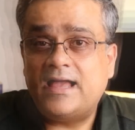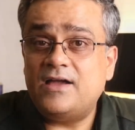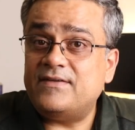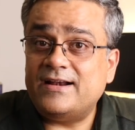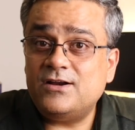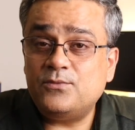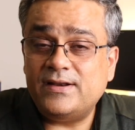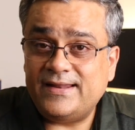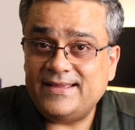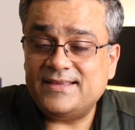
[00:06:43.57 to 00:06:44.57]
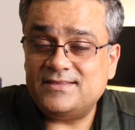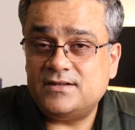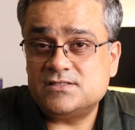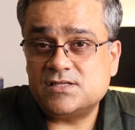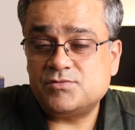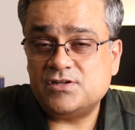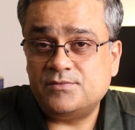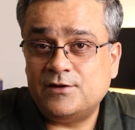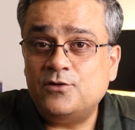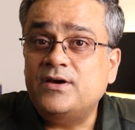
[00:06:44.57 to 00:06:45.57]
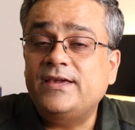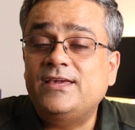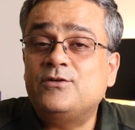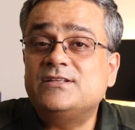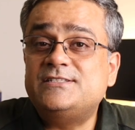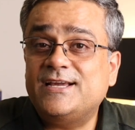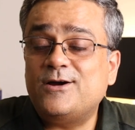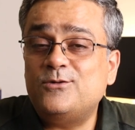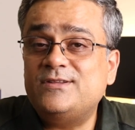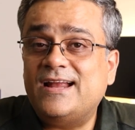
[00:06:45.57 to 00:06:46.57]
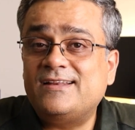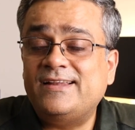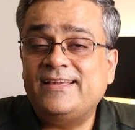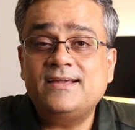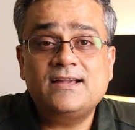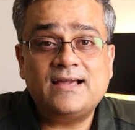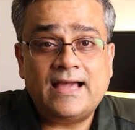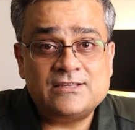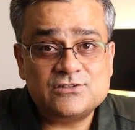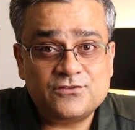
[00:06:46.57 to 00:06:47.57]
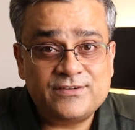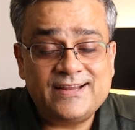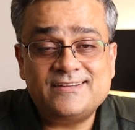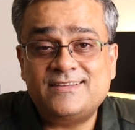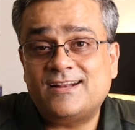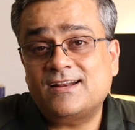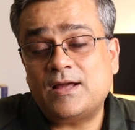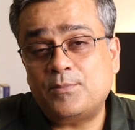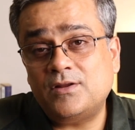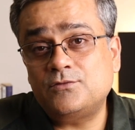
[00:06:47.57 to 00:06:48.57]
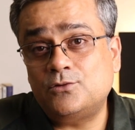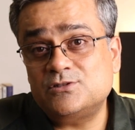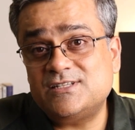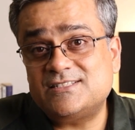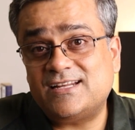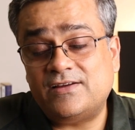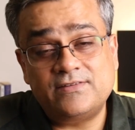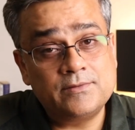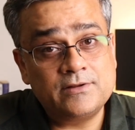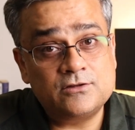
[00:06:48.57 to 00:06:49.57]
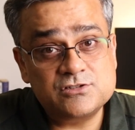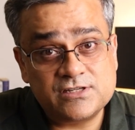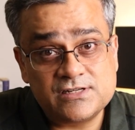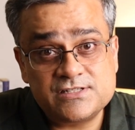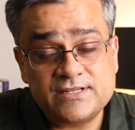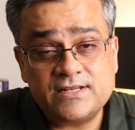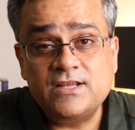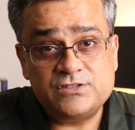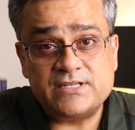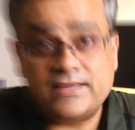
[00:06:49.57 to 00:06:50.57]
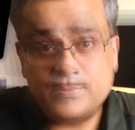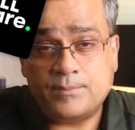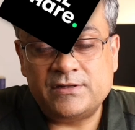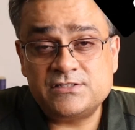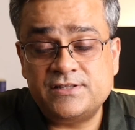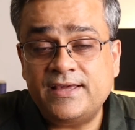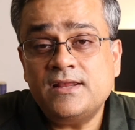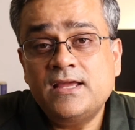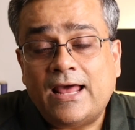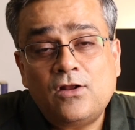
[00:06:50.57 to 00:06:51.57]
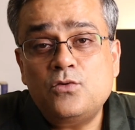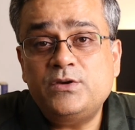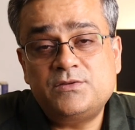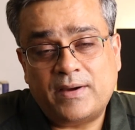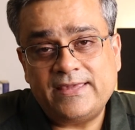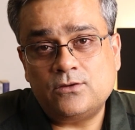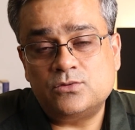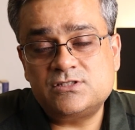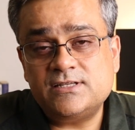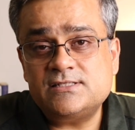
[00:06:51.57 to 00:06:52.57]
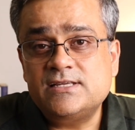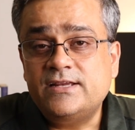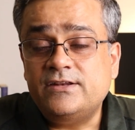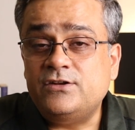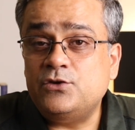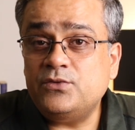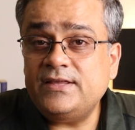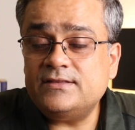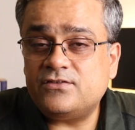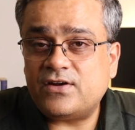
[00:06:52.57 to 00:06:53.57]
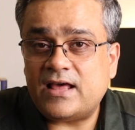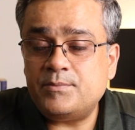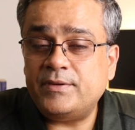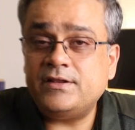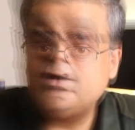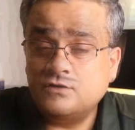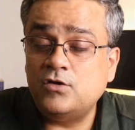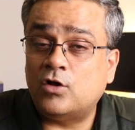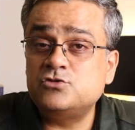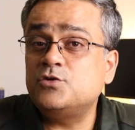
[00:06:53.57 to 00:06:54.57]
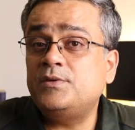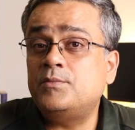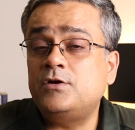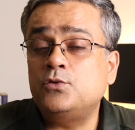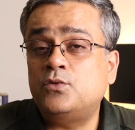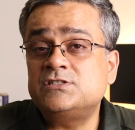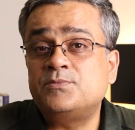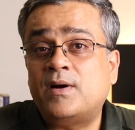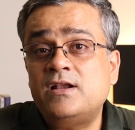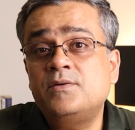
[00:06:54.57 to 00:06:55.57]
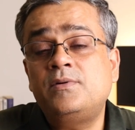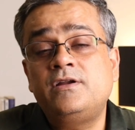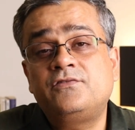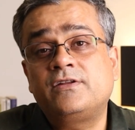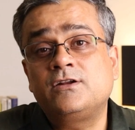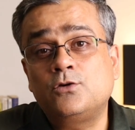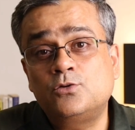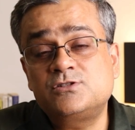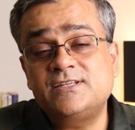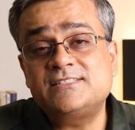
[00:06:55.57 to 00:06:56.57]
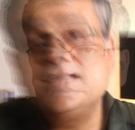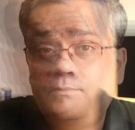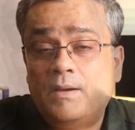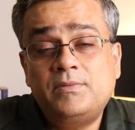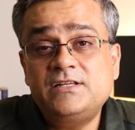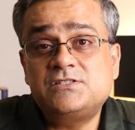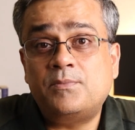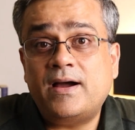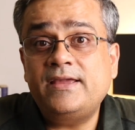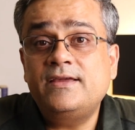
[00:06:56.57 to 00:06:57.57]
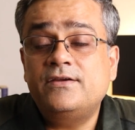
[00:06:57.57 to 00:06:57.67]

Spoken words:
I have added one link in the description below. You can check out that link. As of date, there are a couple of courses are available on Skillshare, which I published there. Along with my courses, during the trial period, you'll also be able to watch multiple different courses published by